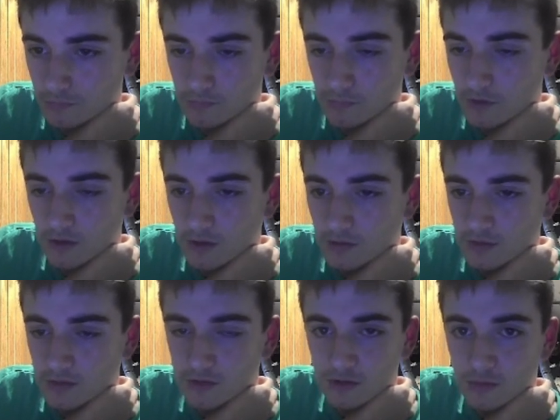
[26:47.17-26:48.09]
Okay, that's
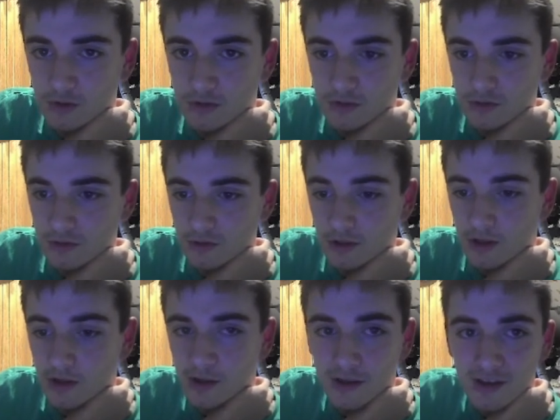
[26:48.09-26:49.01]
too much.
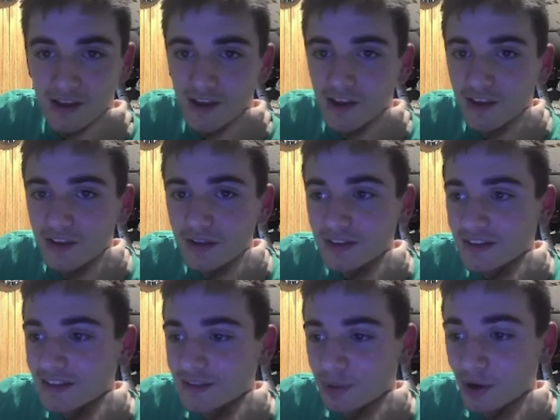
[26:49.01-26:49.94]
You didn't
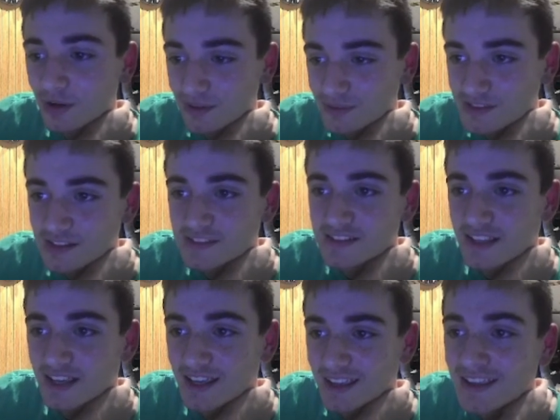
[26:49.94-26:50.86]
need to put down
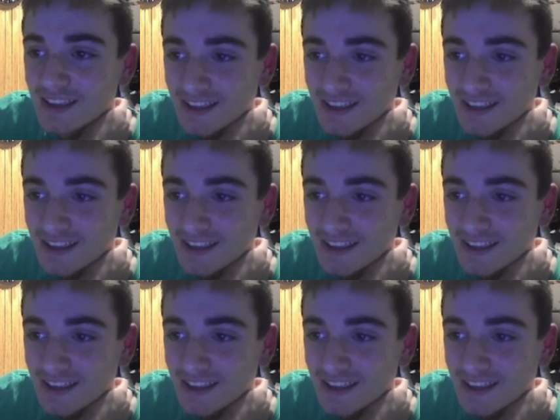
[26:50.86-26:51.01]
Sasuke.